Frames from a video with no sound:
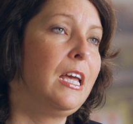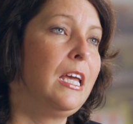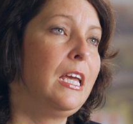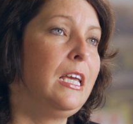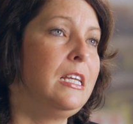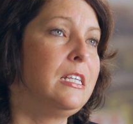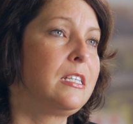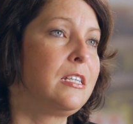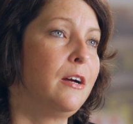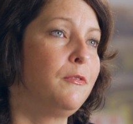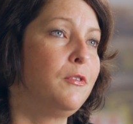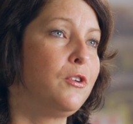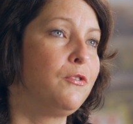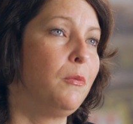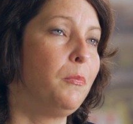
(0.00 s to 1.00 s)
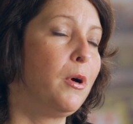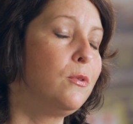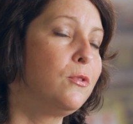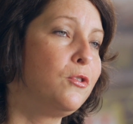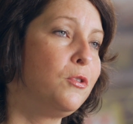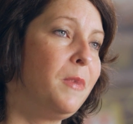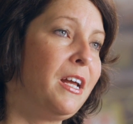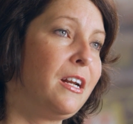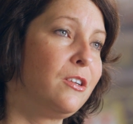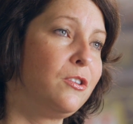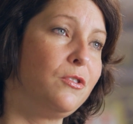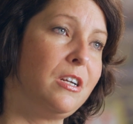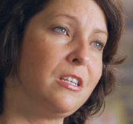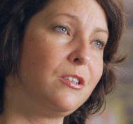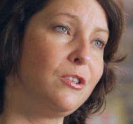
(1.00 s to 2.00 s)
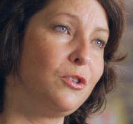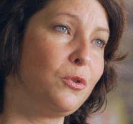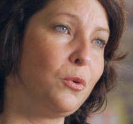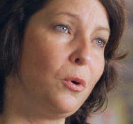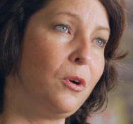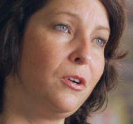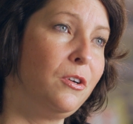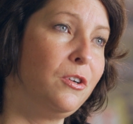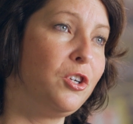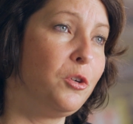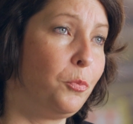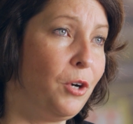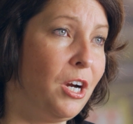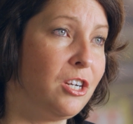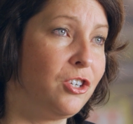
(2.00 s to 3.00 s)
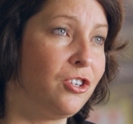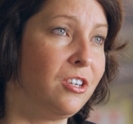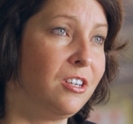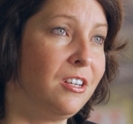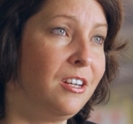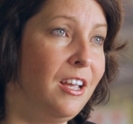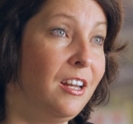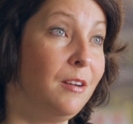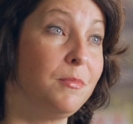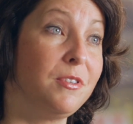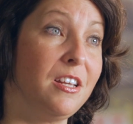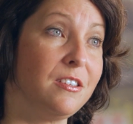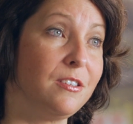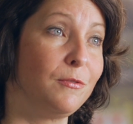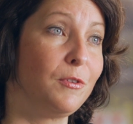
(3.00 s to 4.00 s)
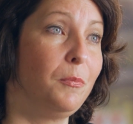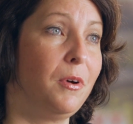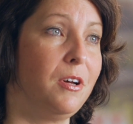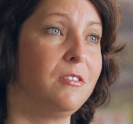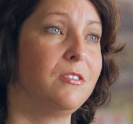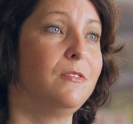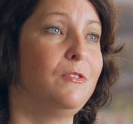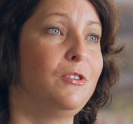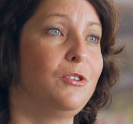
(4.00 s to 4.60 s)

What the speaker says: He suffers from post-traumatic stress disorder, depression, and obsessive-compulsive